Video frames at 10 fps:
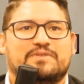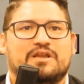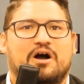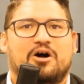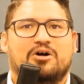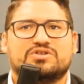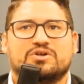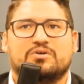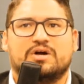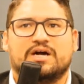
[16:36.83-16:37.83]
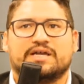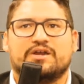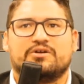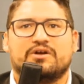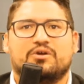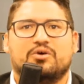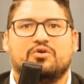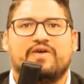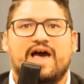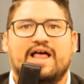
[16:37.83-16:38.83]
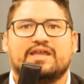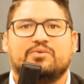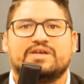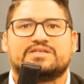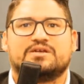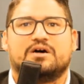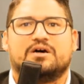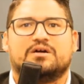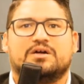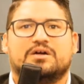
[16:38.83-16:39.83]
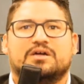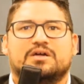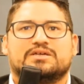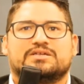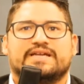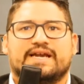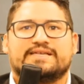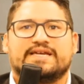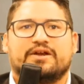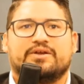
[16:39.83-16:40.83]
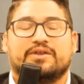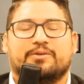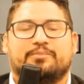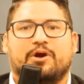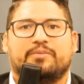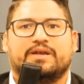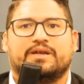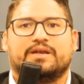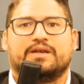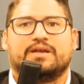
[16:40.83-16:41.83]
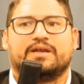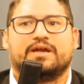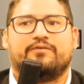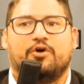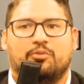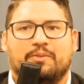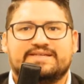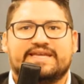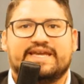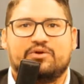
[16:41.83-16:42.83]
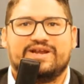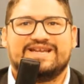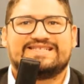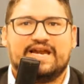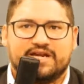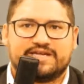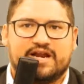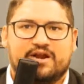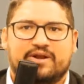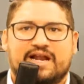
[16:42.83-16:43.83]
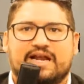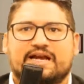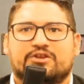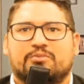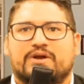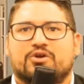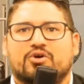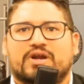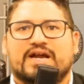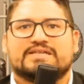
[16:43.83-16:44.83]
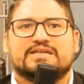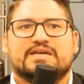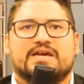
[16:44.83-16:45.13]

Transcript: Also, here in our local valley, we saw the Department of Homeland Security Secretary Alejandro Mayorkas.